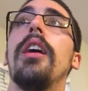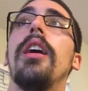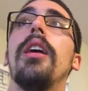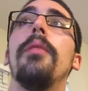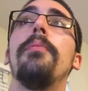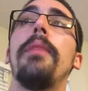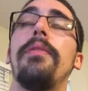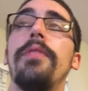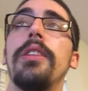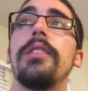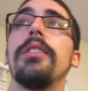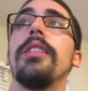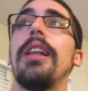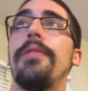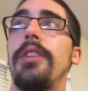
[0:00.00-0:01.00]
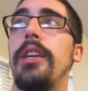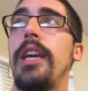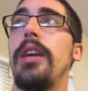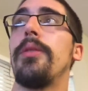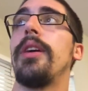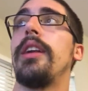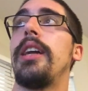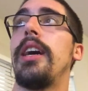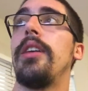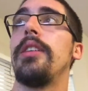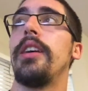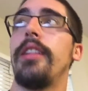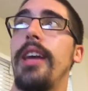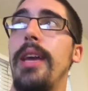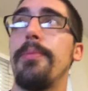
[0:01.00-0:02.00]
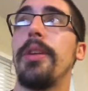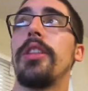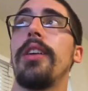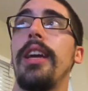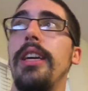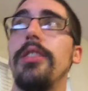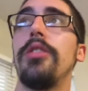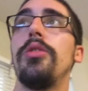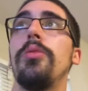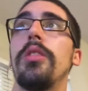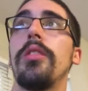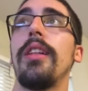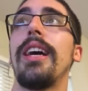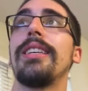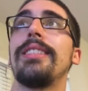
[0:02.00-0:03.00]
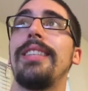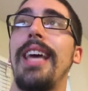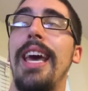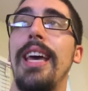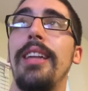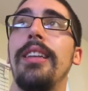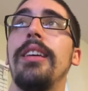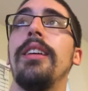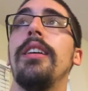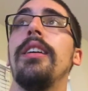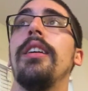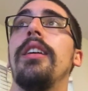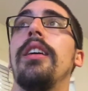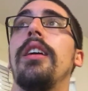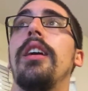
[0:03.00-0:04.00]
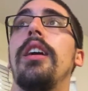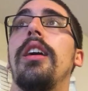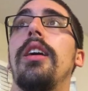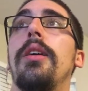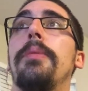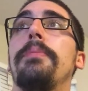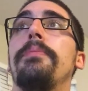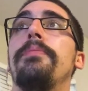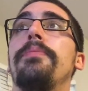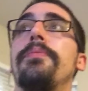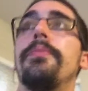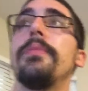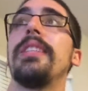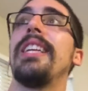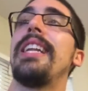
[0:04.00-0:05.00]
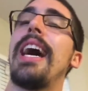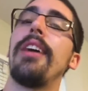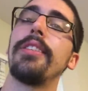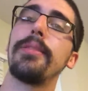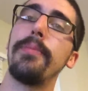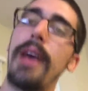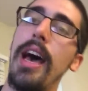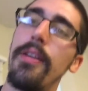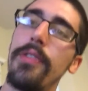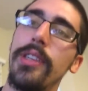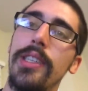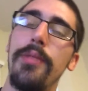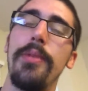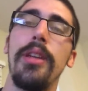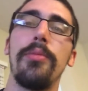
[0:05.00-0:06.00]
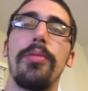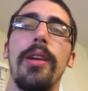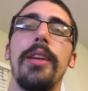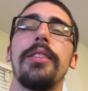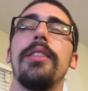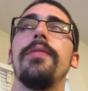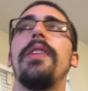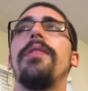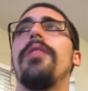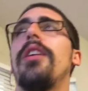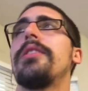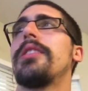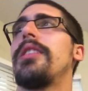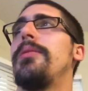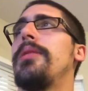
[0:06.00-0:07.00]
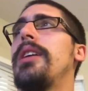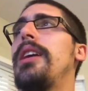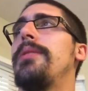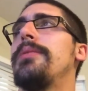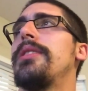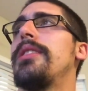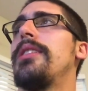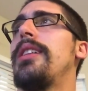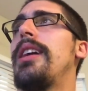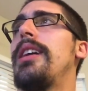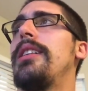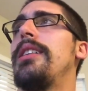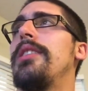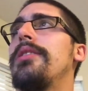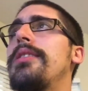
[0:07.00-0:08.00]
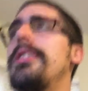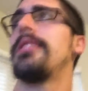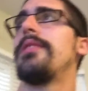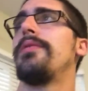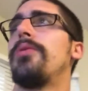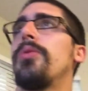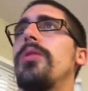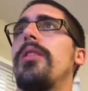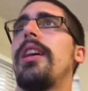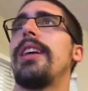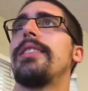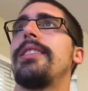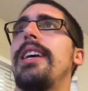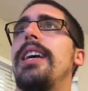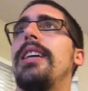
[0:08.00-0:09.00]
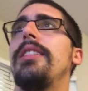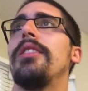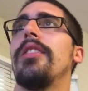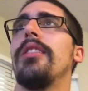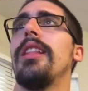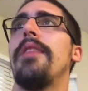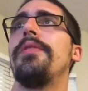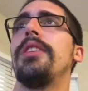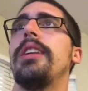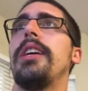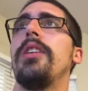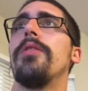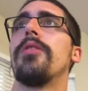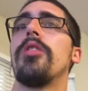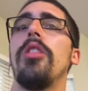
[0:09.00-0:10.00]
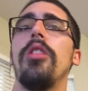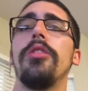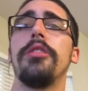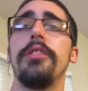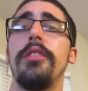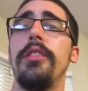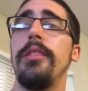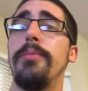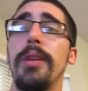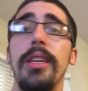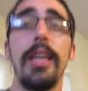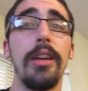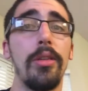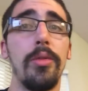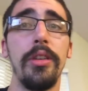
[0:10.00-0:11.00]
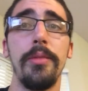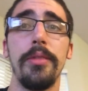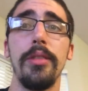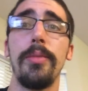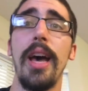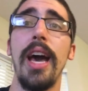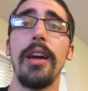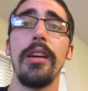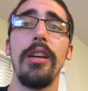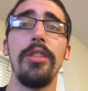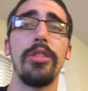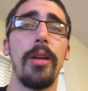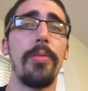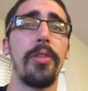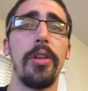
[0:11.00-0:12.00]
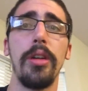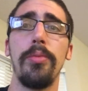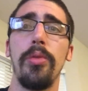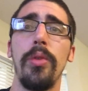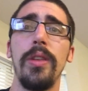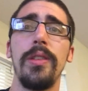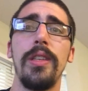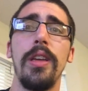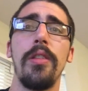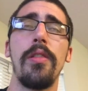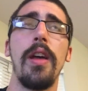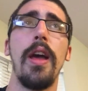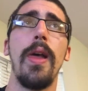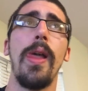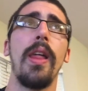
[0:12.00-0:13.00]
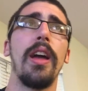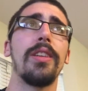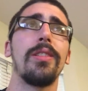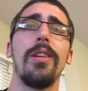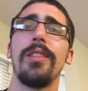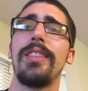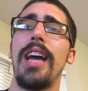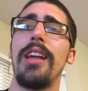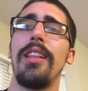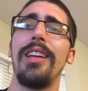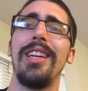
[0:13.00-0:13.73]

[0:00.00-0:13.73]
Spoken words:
Memphis is 11-8 right now. Yeah, but they're 8-2 in their last 10. The Dallas Mavericks have been impressive. They've lost a couple games in the last. Yeah, they're 6-4 in the last 10. They're 11-8 overall. But Deron Williams is back. Dropped 30 points the other night. I saw a stat line.